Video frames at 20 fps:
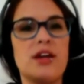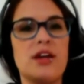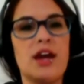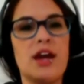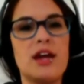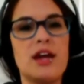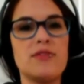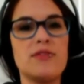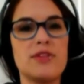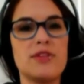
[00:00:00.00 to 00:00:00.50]
And
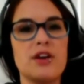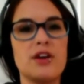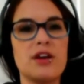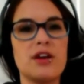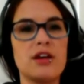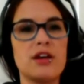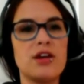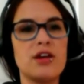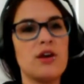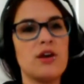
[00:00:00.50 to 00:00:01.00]
if they're,
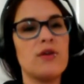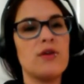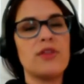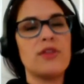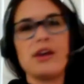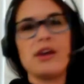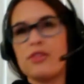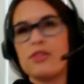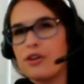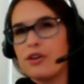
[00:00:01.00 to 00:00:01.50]

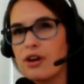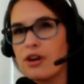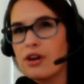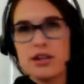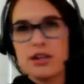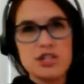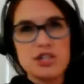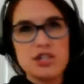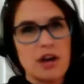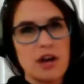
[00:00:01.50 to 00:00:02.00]
they're going to
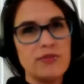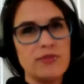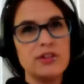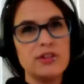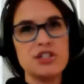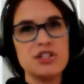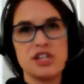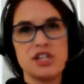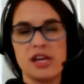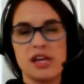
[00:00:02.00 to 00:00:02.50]
shovel
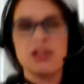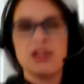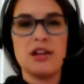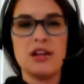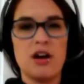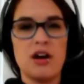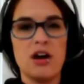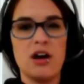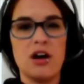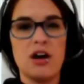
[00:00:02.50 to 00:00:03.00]
shit
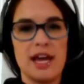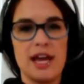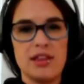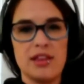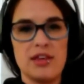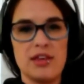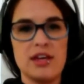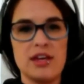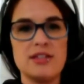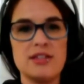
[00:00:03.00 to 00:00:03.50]
on
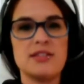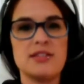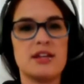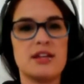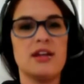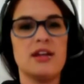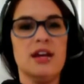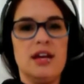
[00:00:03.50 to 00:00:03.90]
atheists and